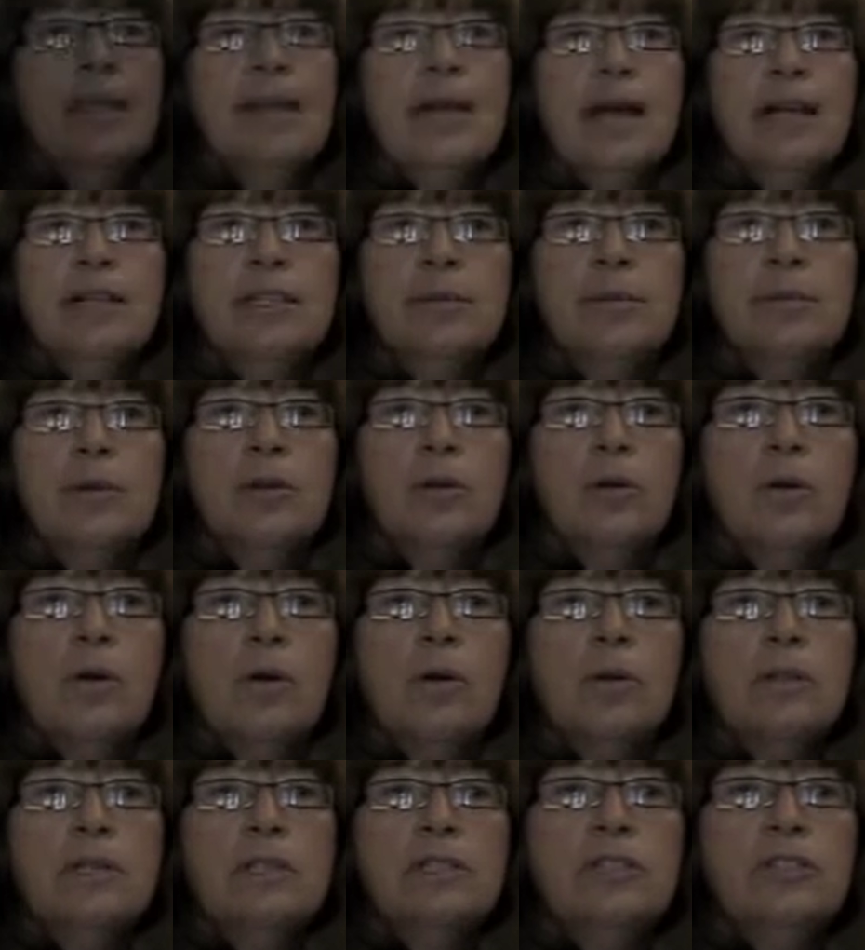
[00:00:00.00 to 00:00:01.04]
The ultimate
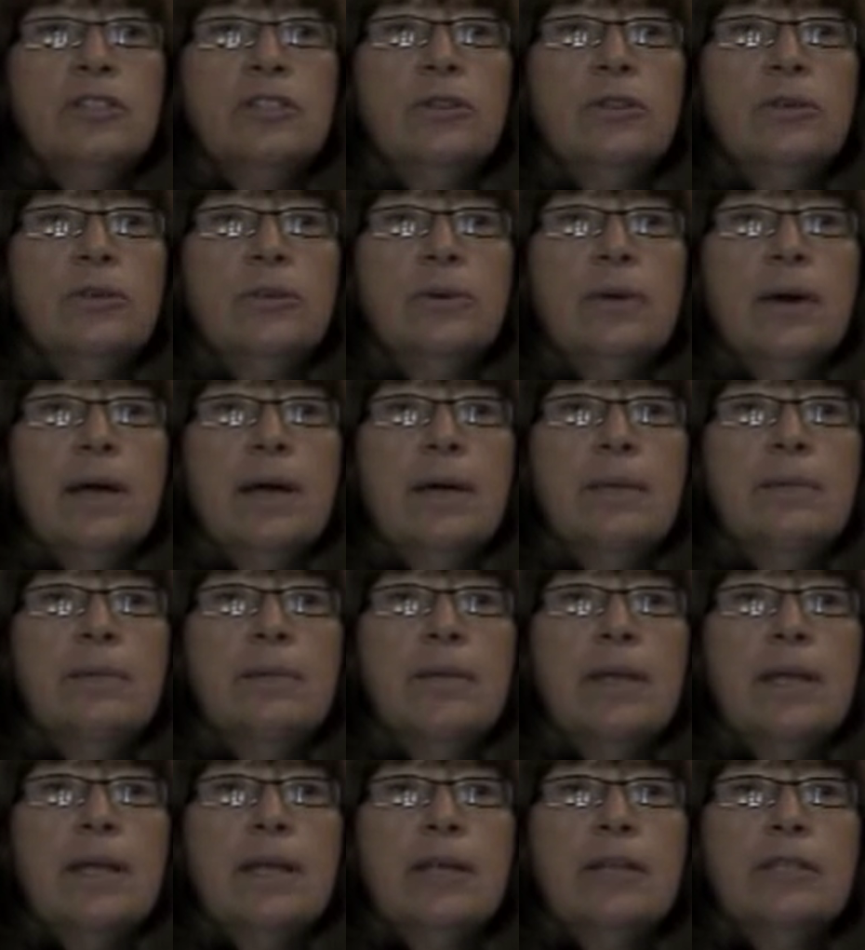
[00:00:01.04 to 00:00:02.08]
goal is to
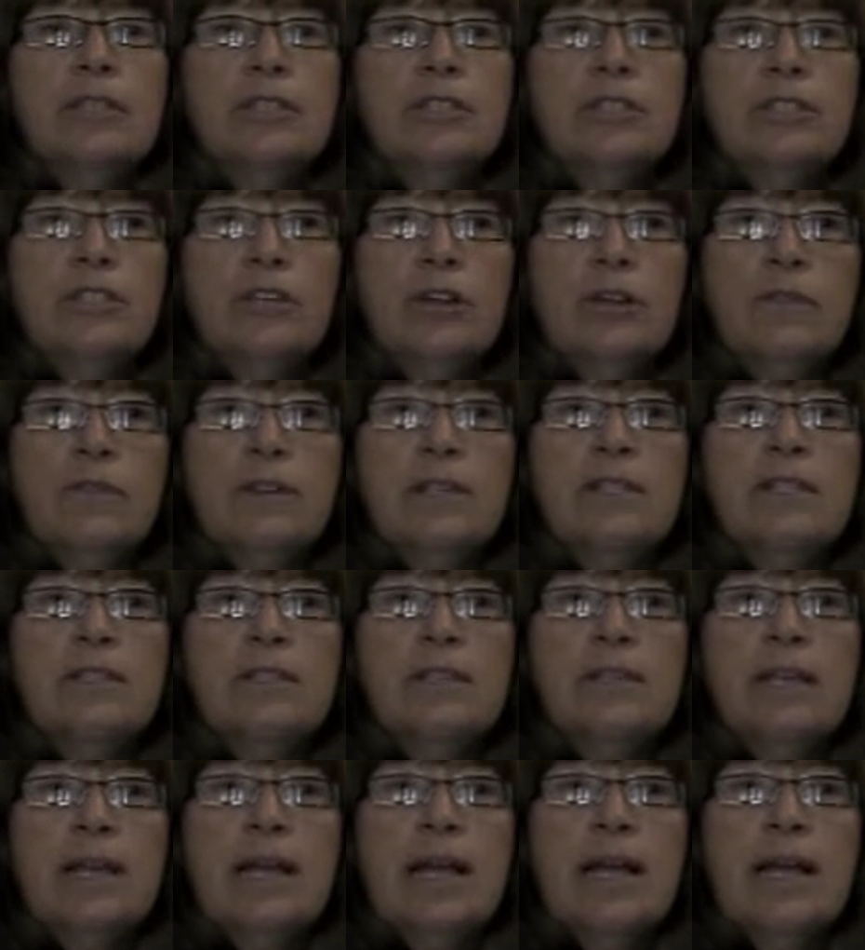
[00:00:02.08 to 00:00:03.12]

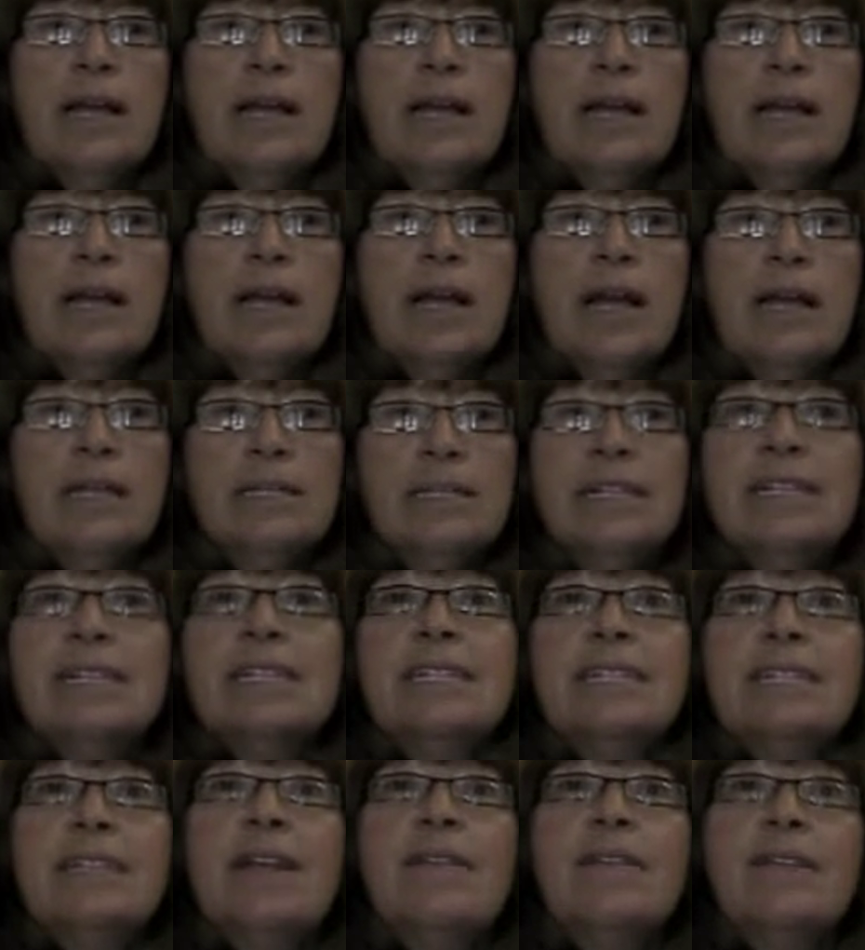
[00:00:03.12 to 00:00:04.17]
service
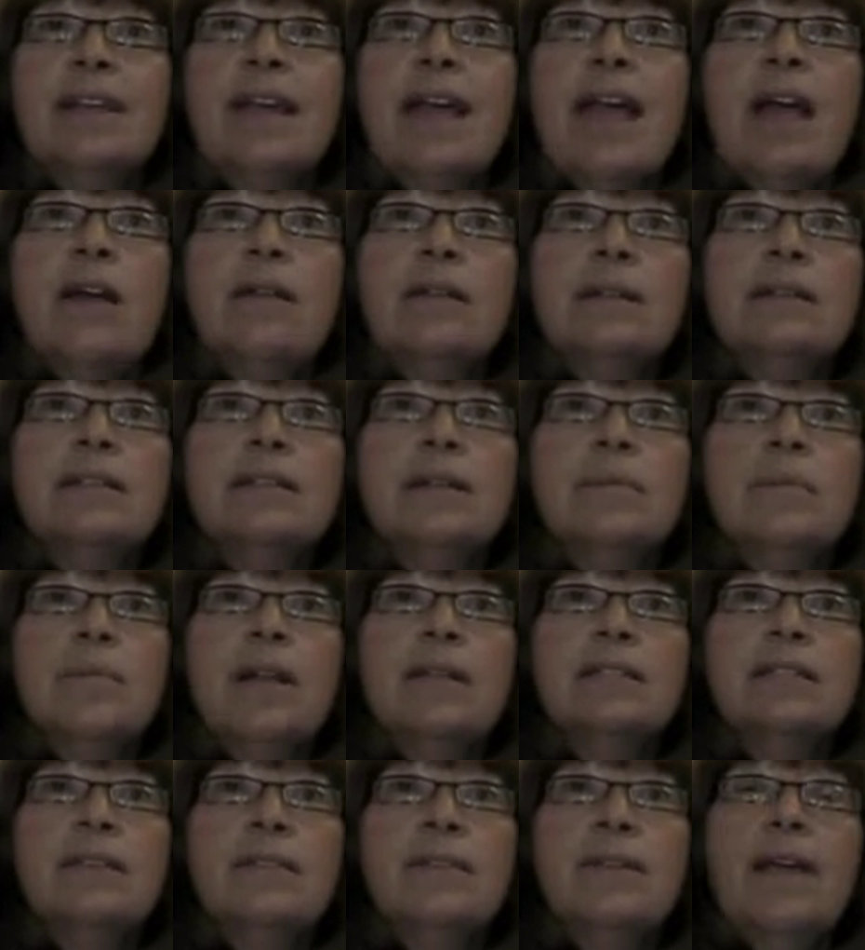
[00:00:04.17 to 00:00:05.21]
67 counties in
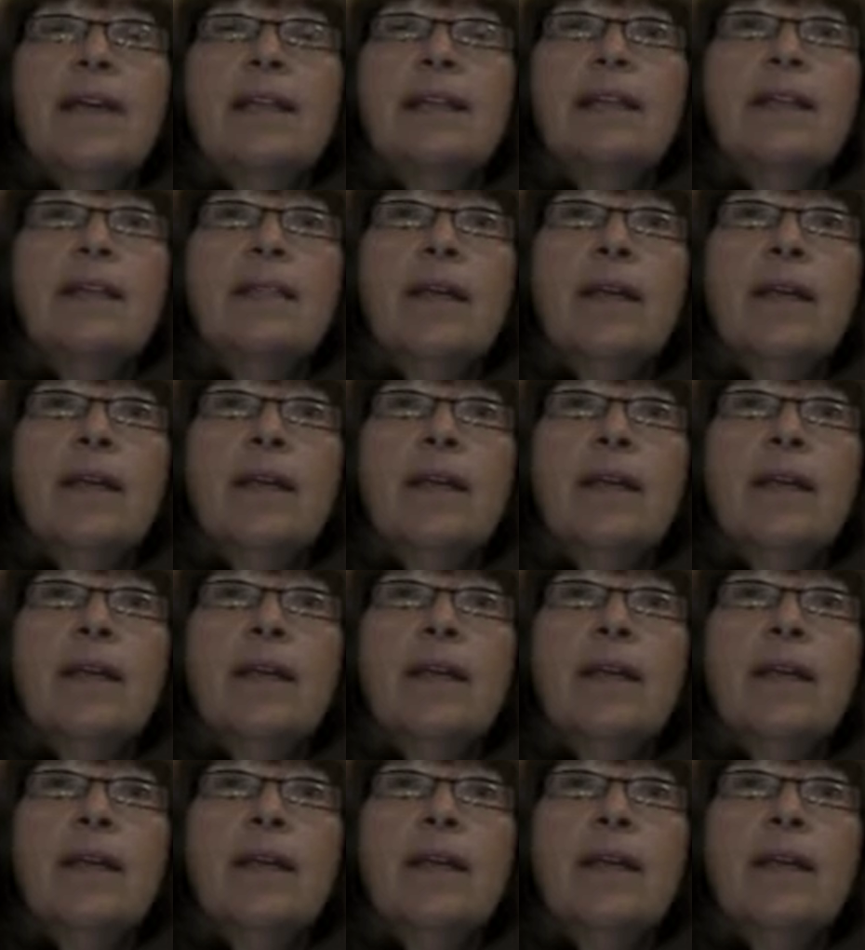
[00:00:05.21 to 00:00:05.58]
Pennsylvania.